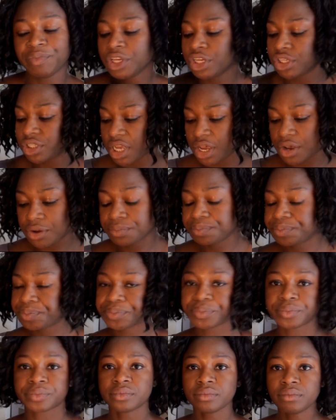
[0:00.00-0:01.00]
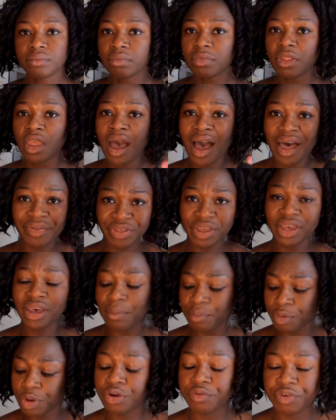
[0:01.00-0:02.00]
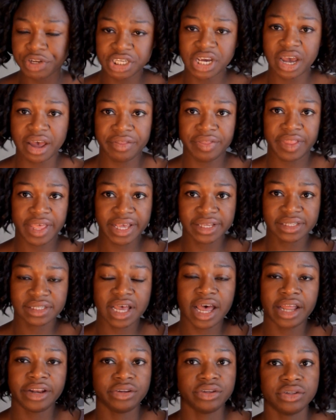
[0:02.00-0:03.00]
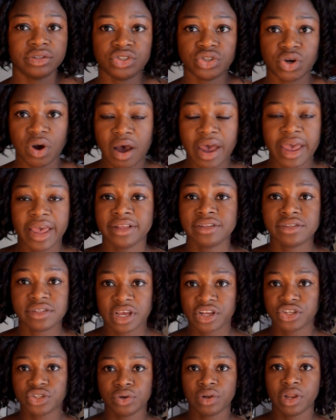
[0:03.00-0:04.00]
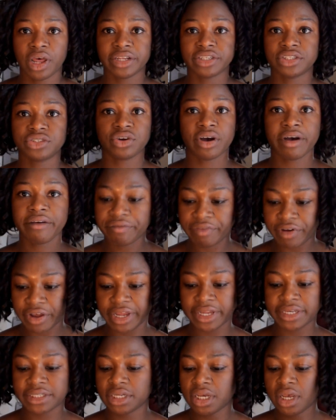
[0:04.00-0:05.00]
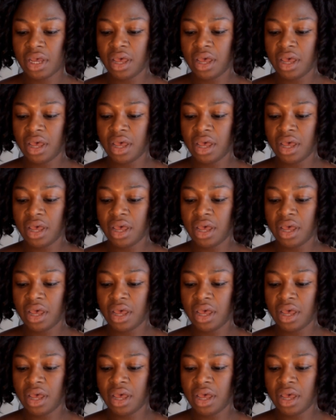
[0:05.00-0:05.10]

So I think I'm going to return this and try and search online to try and find